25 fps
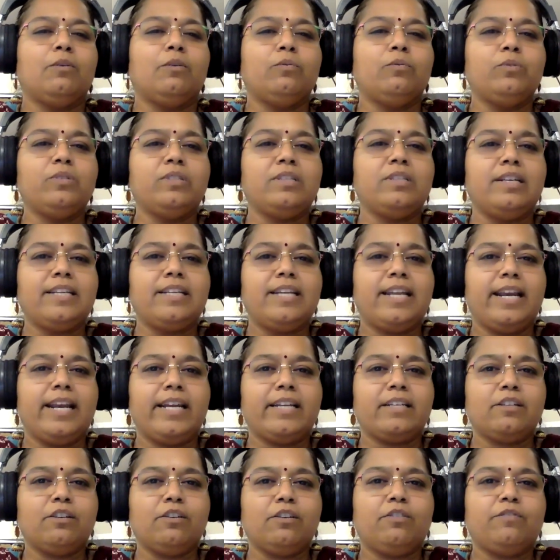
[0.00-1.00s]
who's the
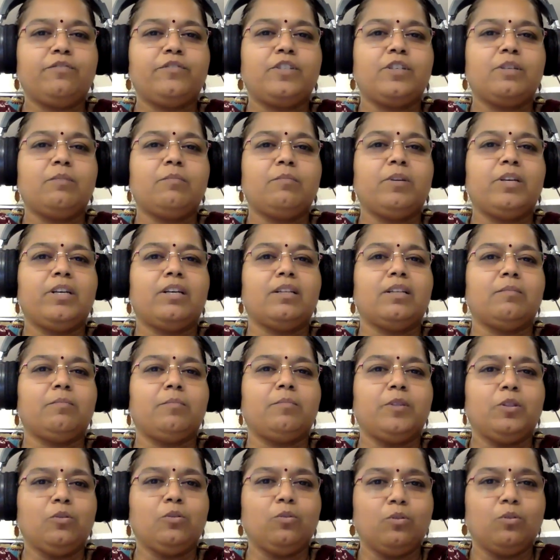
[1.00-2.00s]
director of Chinmay
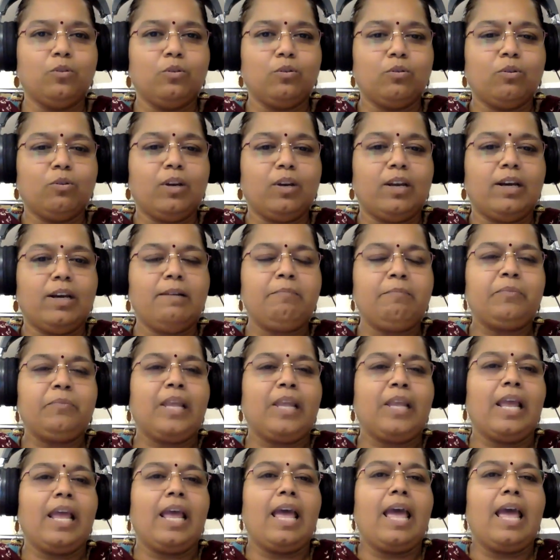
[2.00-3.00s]
Bindu Gurukula
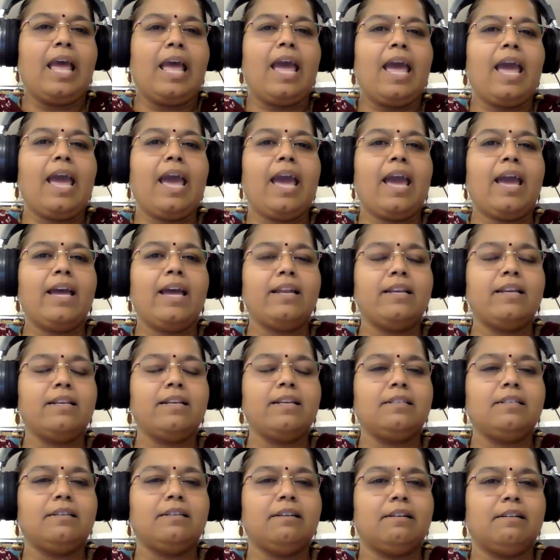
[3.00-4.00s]

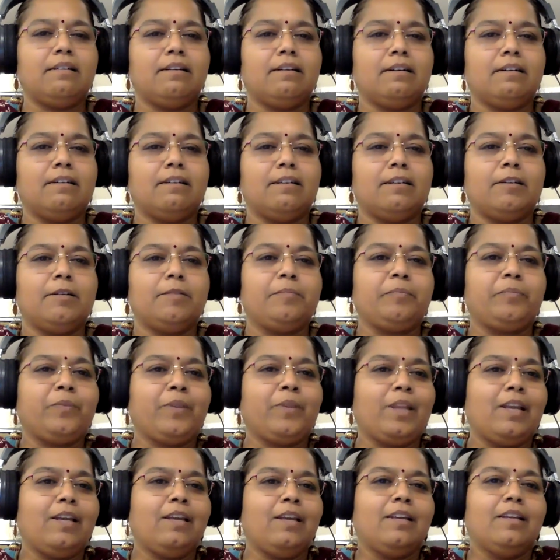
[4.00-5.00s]
and
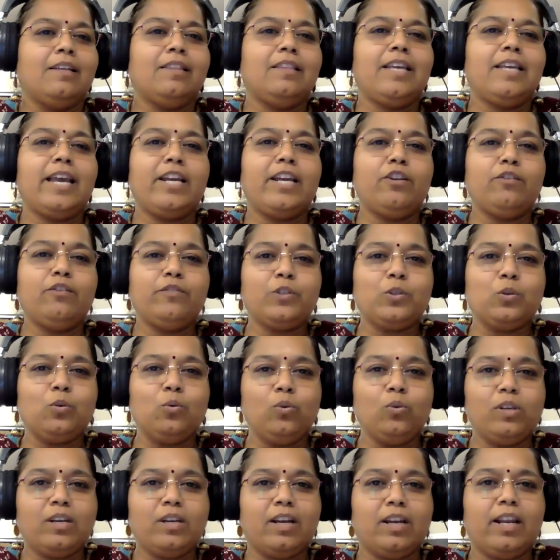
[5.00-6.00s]
the head of
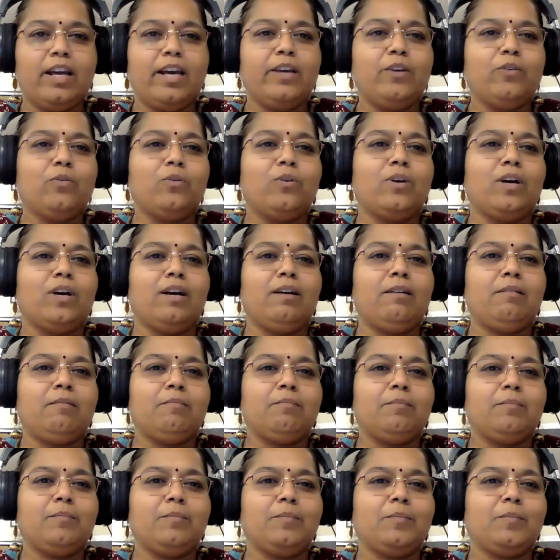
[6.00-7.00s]
school Kala Yoga
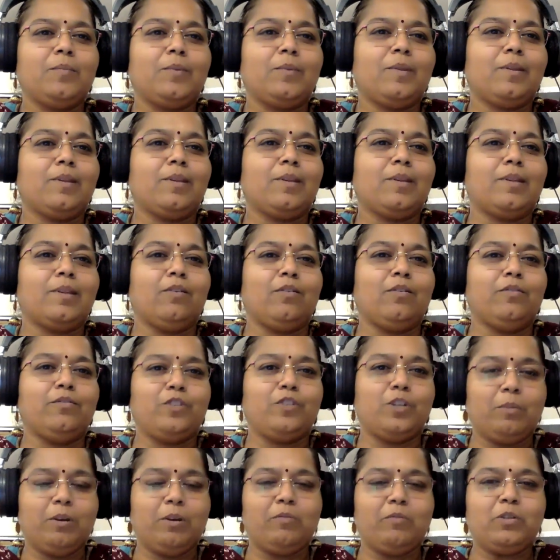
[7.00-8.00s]
of
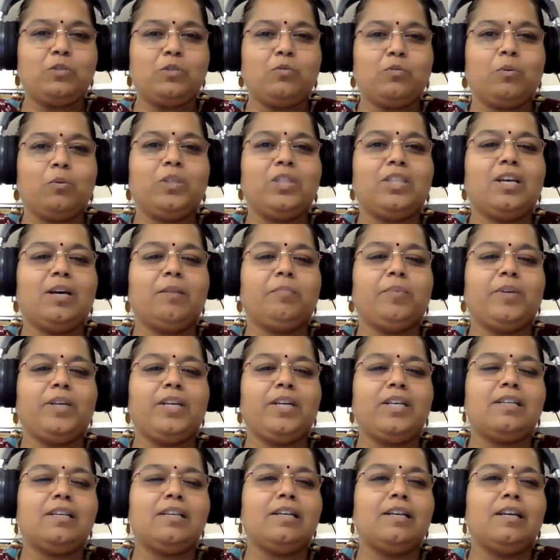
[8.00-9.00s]
Chinmay
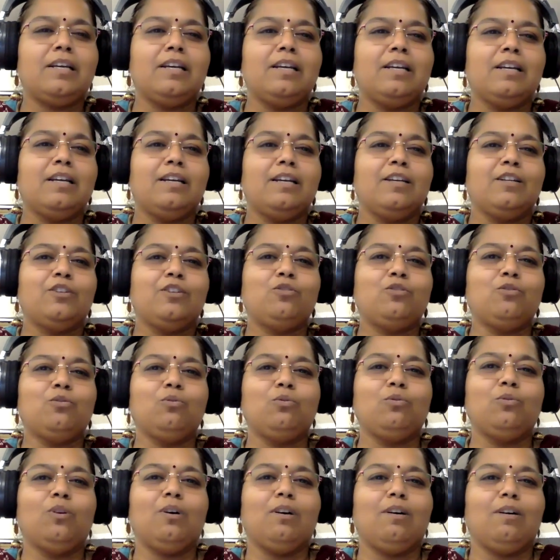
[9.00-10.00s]
Vishwavidyapeeth,
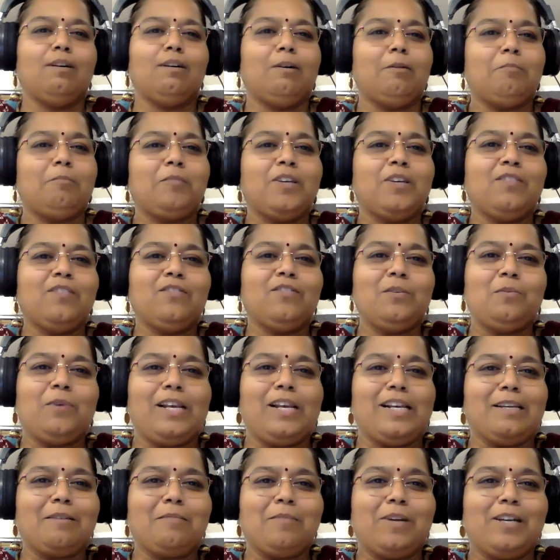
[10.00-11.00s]
to give the
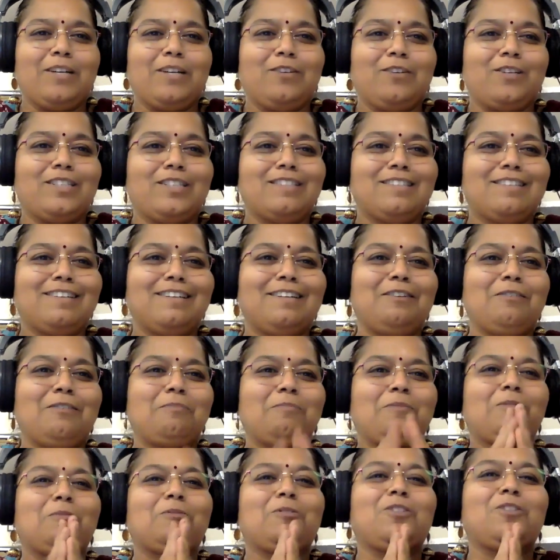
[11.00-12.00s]
welcome address. Hari
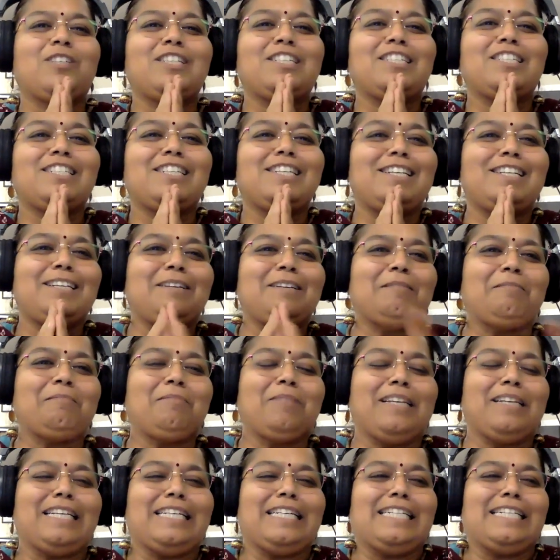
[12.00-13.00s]
Om Pramodini ji,
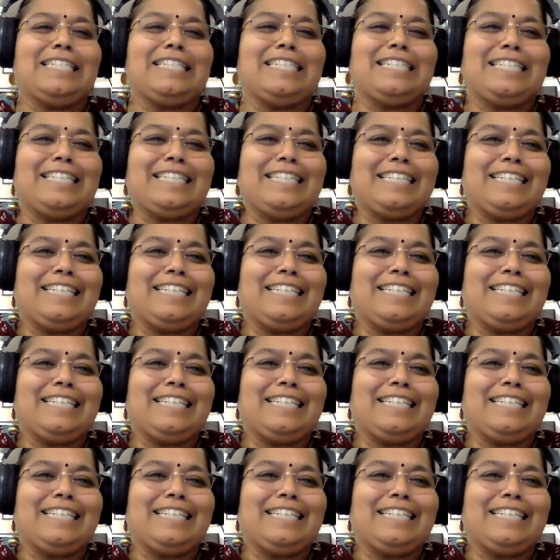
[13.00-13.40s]
please.